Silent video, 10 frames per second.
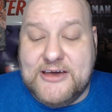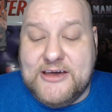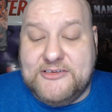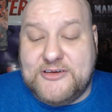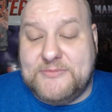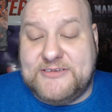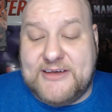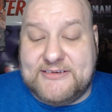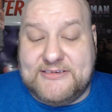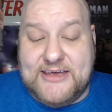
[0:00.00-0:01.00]
Jim
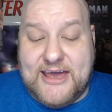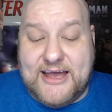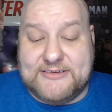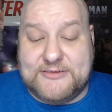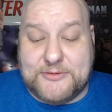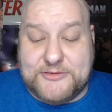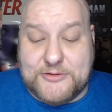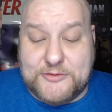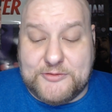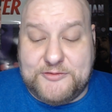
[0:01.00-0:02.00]
says he has to
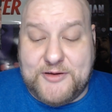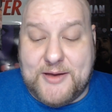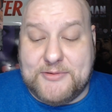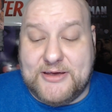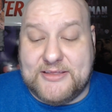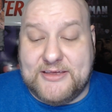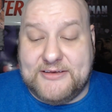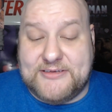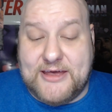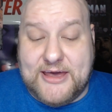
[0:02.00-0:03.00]
return to his family and
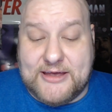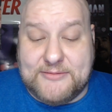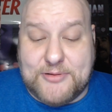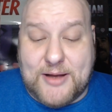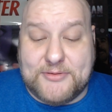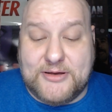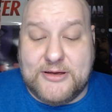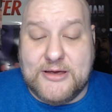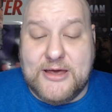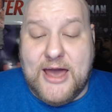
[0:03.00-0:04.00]
thinks they can probably
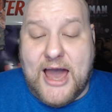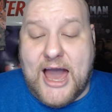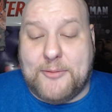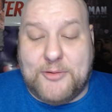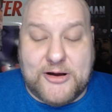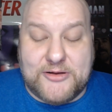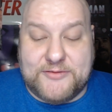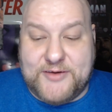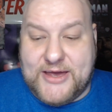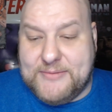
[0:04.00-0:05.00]
hotwire the
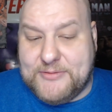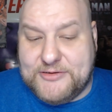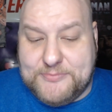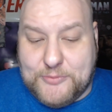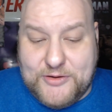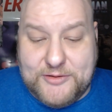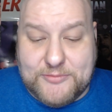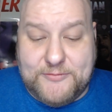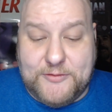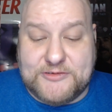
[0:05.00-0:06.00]
van, but Boyd
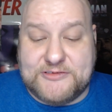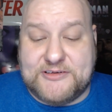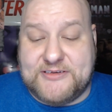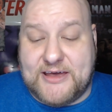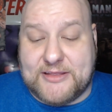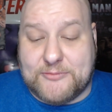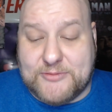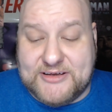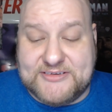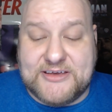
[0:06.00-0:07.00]
refuses to take the
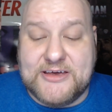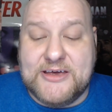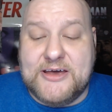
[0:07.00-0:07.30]
risk.